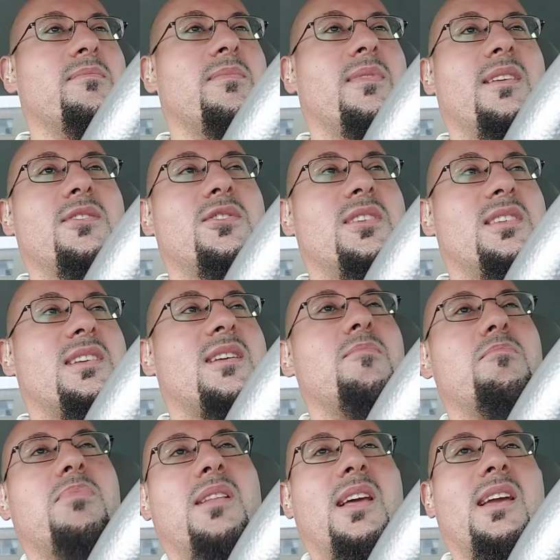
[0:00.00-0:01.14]
They just
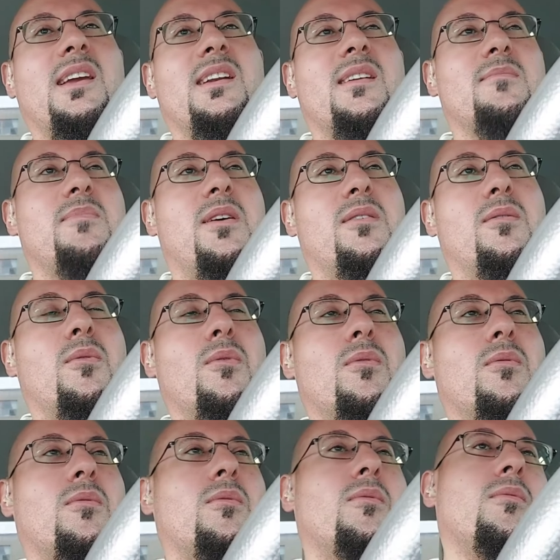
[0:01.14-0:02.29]
complain about,
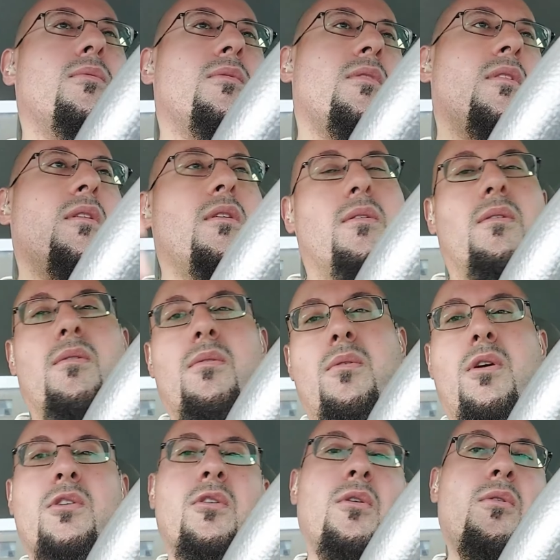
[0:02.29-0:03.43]

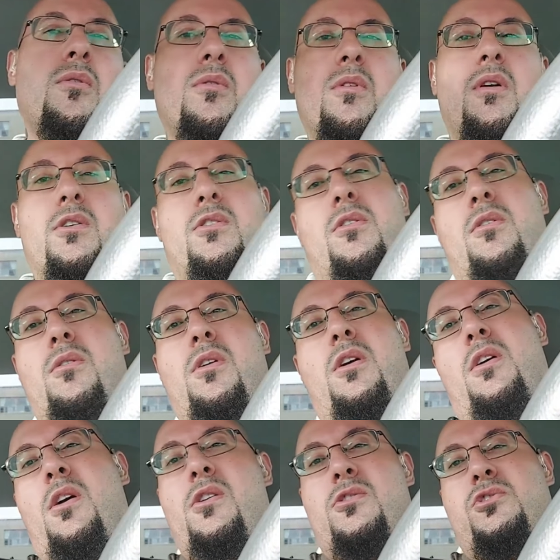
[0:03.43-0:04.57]

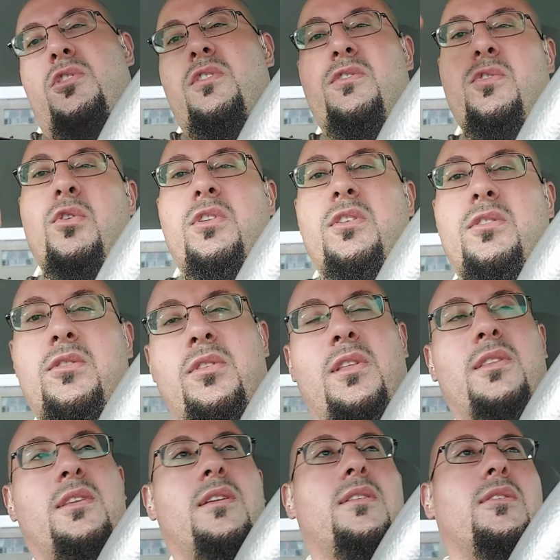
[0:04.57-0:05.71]
I should have took it to the
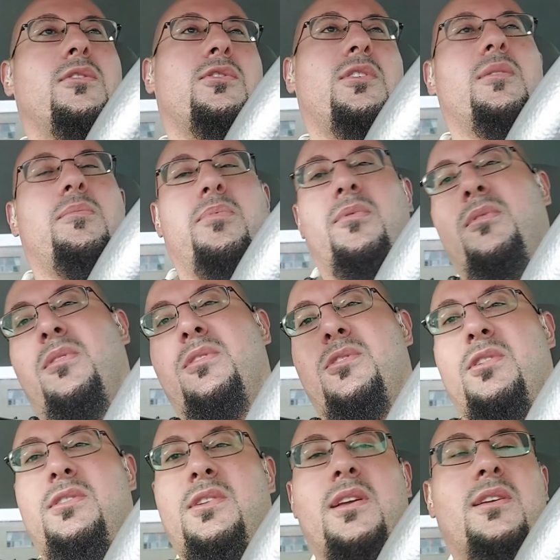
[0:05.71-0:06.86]
dealership. Oh, I'll
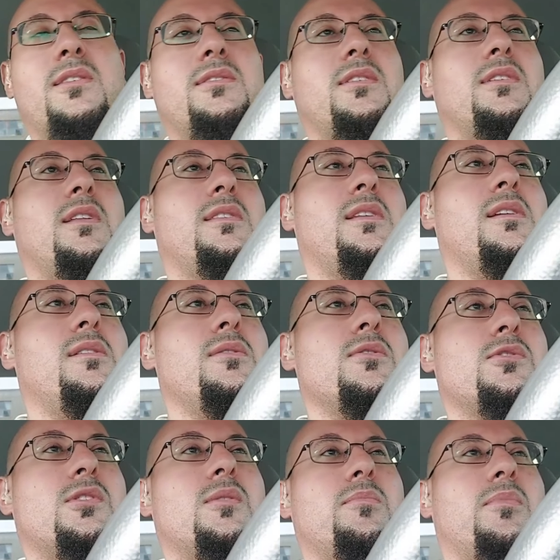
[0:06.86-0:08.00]
just take it to the
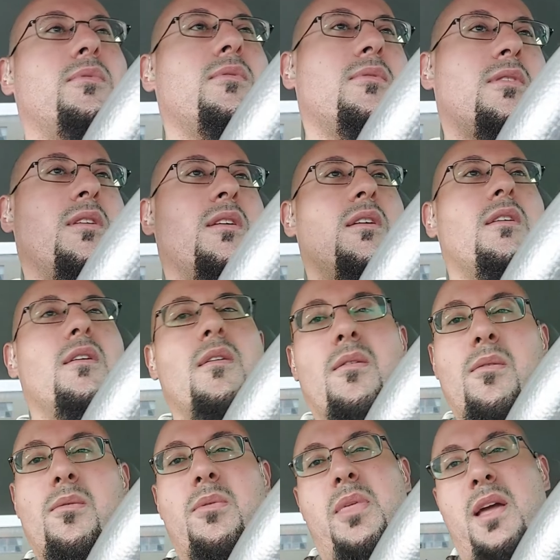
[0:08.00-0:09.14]
dealership.
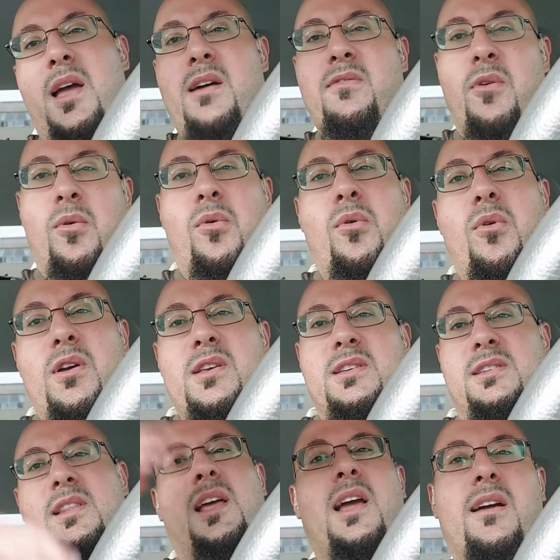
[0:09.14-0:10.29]
They have a
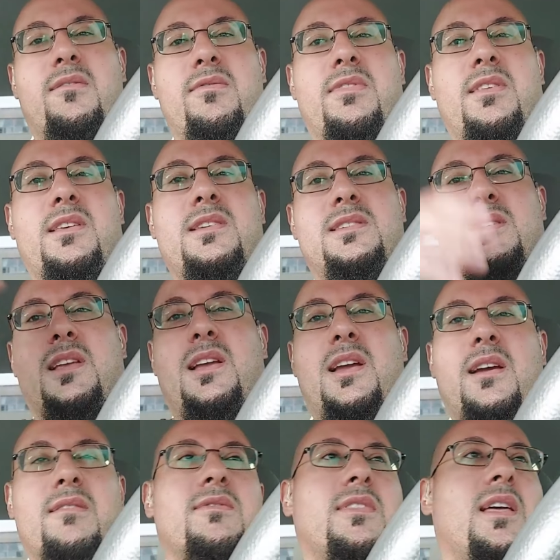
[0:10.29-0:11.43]
hoist, they have this, they
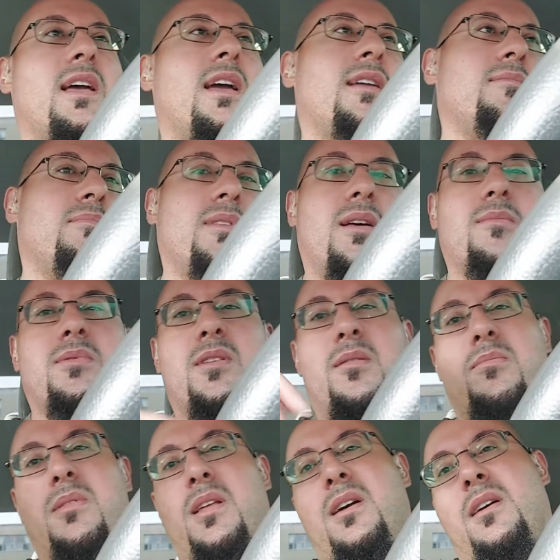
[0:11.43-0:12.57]
have that, blah blah
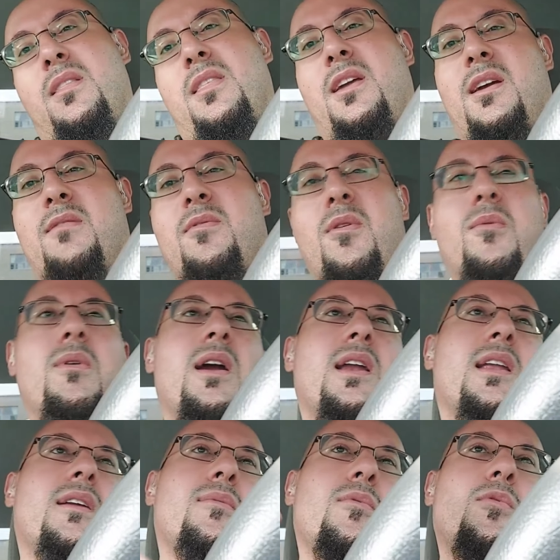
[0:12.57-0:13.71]
blah. They have a
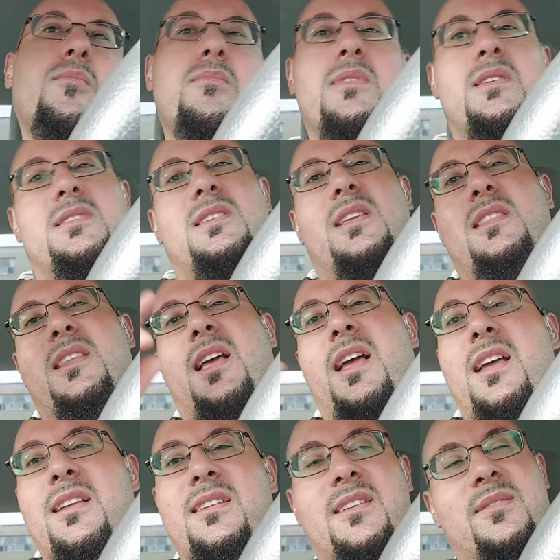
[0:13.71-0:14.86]
waiting room, this and
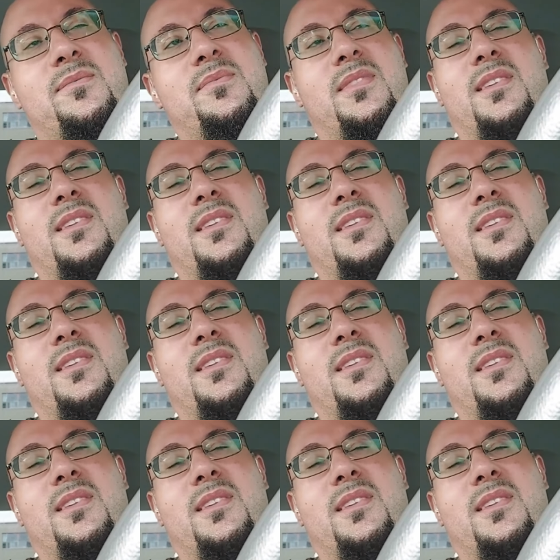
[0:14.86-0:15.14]
that. Like,